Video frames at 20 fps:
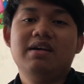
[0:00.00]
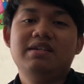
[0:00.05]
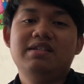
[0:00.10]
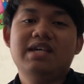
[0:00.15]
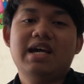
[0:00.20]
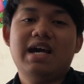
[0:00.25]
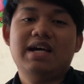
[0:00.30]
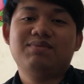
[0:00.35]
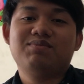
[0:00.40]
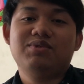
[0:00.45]

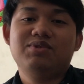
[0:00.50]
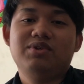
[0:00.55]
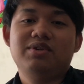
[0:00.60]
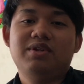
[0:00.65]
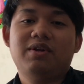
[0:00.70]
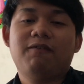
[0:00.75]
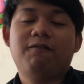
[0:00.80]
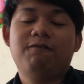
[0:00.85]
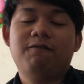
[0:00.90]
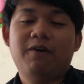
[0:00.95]
Yes, we're
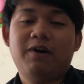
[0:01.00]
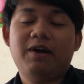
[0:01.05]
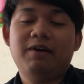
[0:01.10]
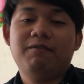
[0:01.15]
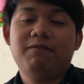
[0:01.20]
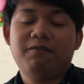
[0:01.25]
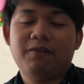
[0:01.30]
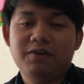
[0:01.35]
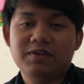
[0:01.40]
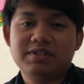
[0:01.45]
doing the very
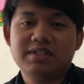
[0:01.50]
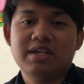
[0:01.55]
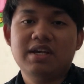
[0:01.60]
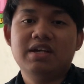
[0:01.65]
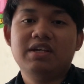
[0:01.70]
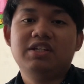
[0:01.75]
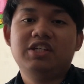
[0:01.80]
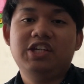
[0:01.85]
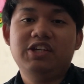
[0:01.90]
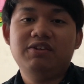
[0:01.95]
first
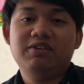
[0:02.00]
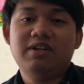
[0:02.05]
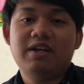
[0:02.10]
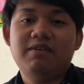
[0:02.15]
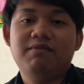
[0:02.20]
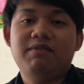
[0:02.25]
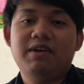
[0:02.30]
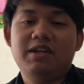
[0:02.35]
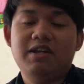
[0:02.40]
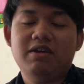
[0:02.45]

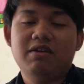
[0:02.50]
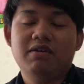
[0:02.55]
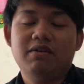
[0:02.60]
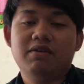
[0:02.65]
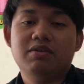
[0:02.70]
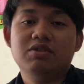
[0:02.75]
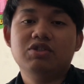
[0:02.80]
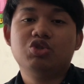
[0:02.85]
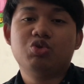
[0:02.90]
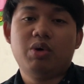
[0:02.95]
Q&A
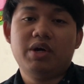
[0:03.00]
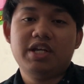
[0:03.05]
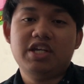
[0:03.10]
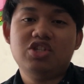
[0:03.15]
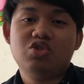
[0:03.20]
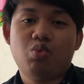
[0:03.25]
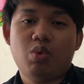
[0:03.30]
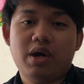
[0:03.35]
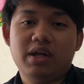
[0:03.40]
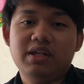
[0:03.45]
video
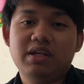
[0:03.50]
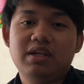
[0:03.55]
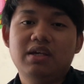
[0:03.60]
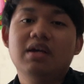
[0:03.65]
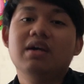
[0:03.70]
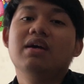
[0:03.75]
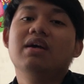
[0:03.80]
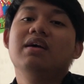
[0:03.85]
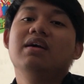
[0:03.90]
2020.